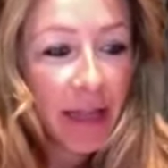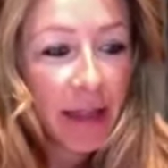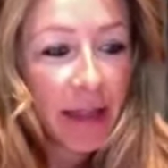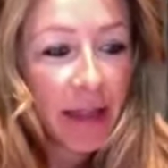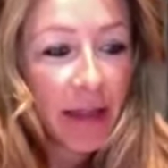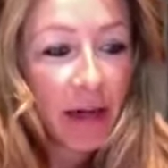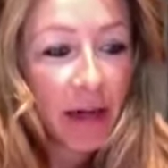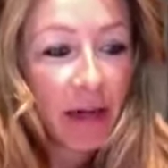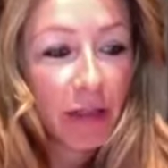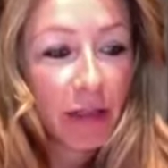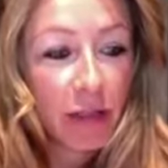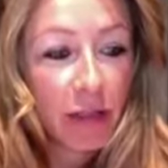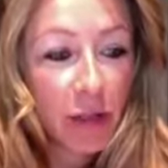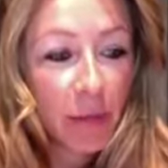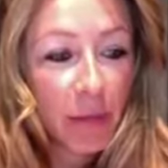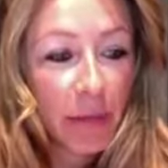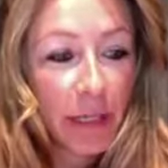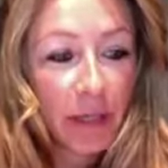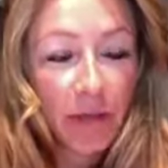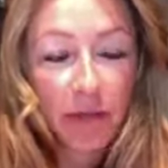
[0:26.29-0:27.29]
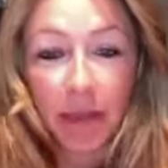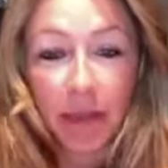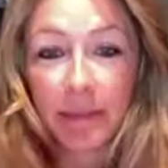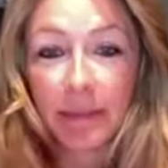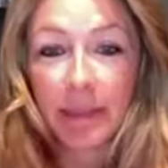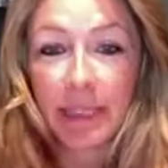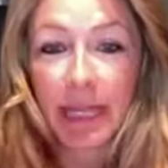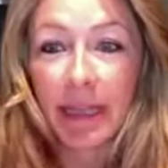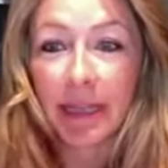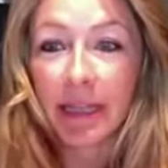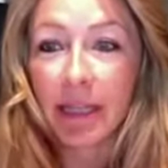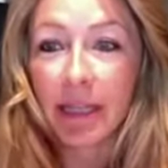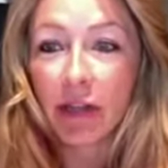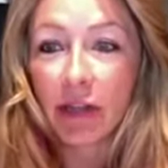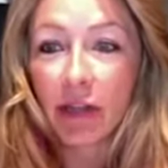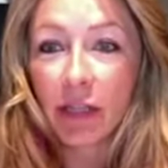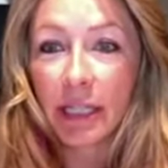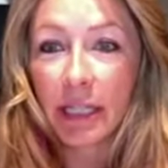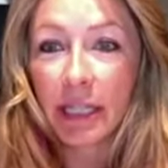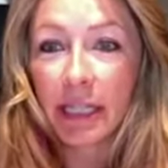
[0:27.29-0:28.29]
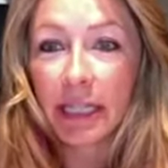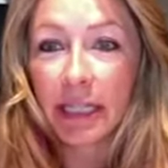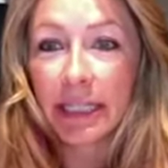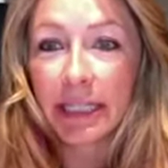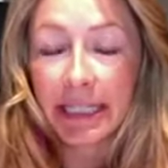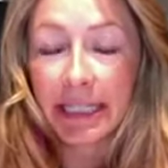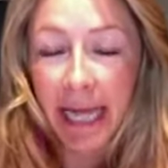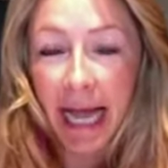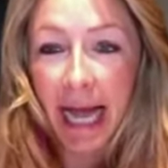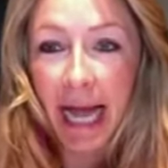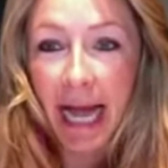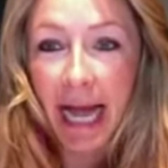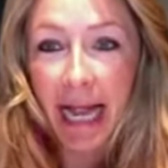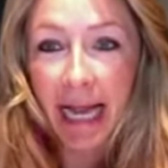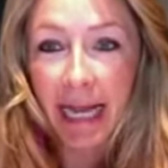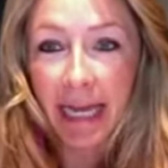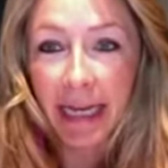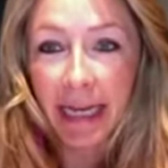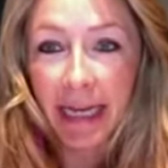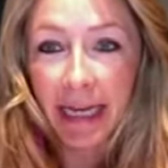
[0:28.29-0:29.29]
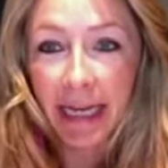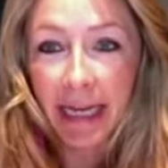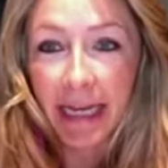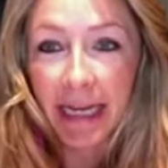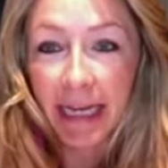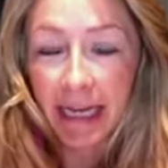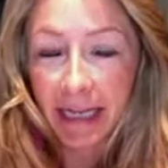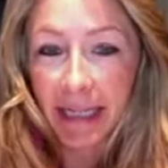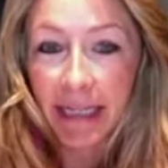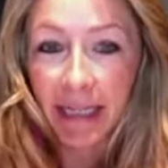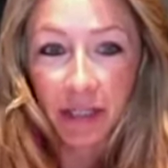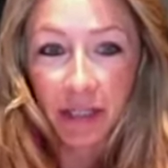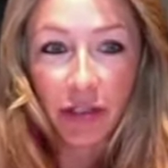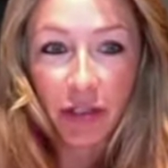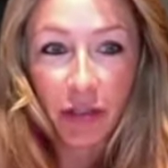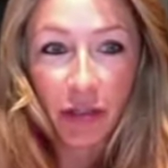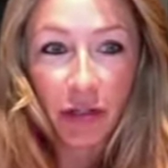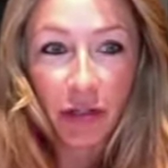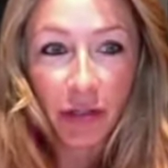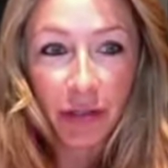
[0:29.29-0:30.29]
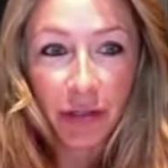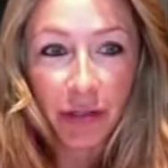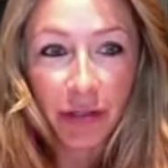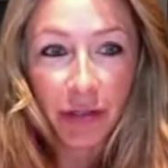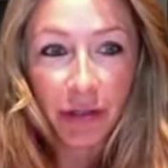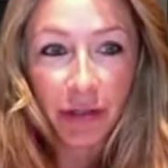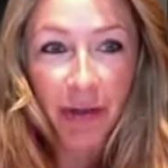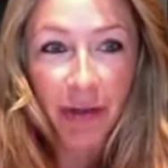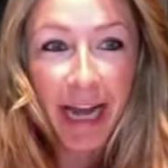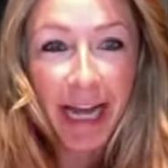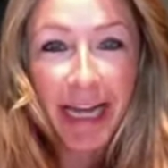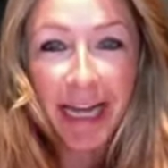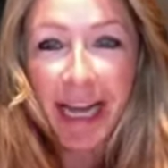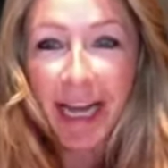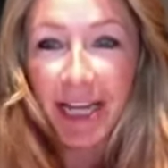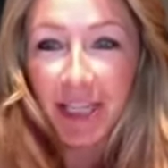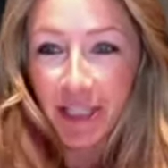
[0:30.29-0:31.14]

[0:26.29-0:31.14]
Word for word: there are so many dreams that literally die in these journals, right?